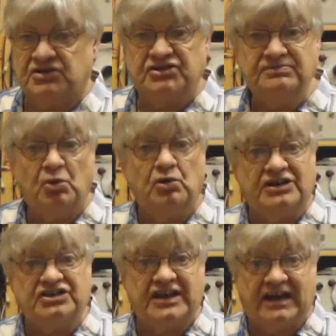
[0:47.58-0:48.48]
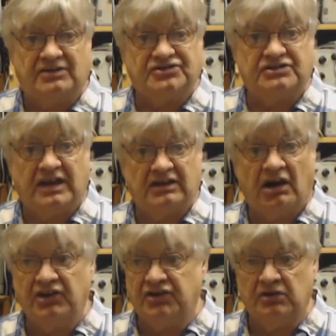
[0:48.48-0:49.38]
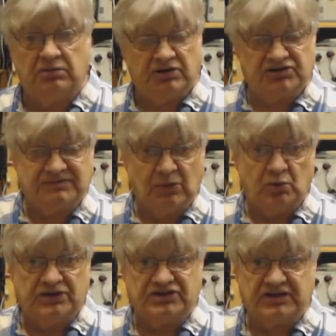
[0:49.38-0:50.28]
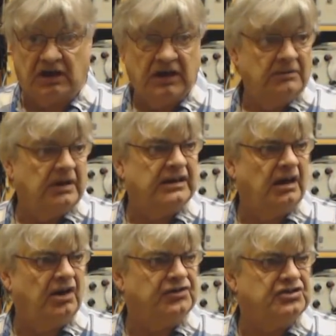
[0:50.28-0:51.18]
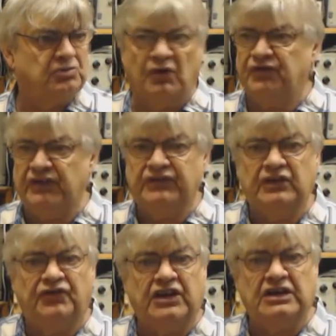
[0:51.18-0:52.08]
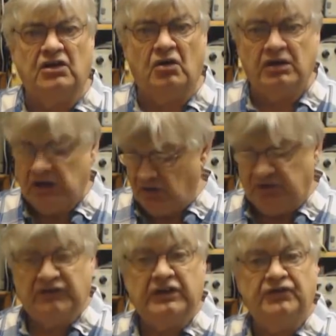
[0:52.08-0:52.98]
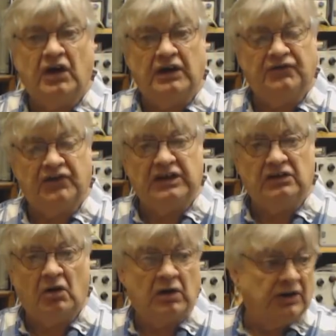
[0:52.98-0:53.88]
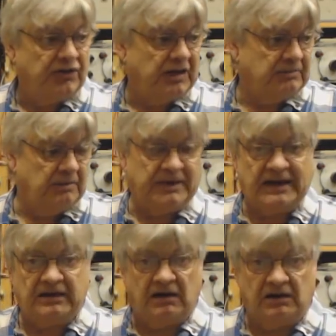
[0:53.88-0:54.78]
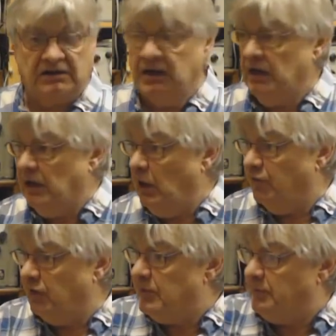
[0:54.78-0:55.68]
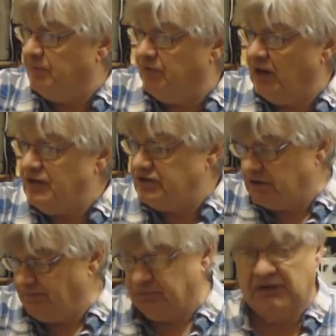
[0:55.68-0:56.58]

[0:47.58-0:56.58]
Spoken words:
smallish house like I do with a smallish garden, my garden's 50 feet long, 55 feet long, I think, my back garden. From the front